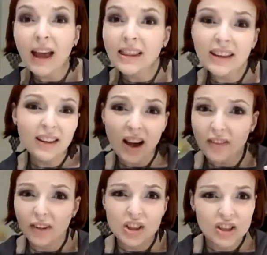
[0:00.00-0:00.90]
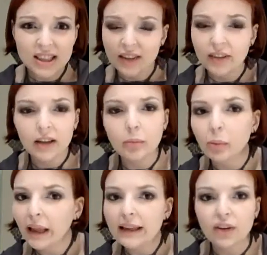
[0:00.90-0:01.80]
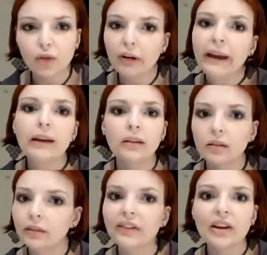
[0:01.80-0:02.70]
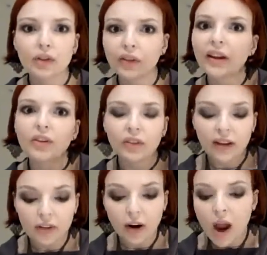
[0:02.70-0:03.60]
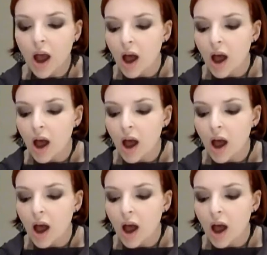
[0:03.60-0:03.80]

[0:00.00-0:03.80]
I like the coverage, it's even, it blends great, etc., etc., etc.